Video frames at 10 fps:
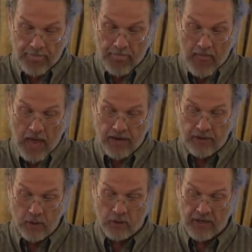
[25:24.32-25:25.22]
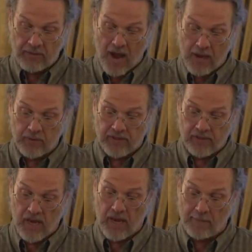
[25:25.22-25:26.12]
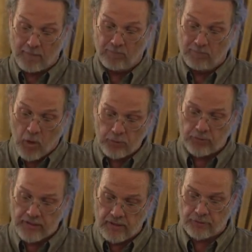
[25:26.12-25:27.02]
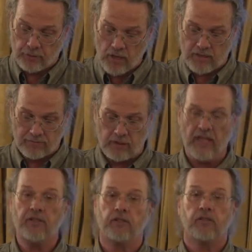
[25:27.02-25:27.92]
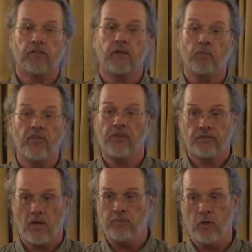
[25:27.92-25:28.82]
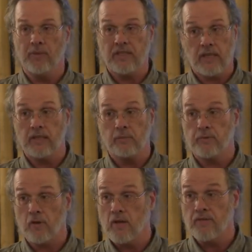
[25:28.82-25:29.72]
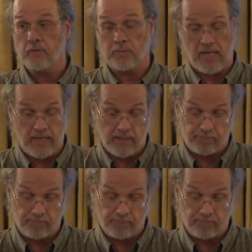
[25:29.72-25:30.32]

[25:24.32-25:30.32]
and a new and, I would say, mostly destructive relationship with the subhuman kingdoms on this planet.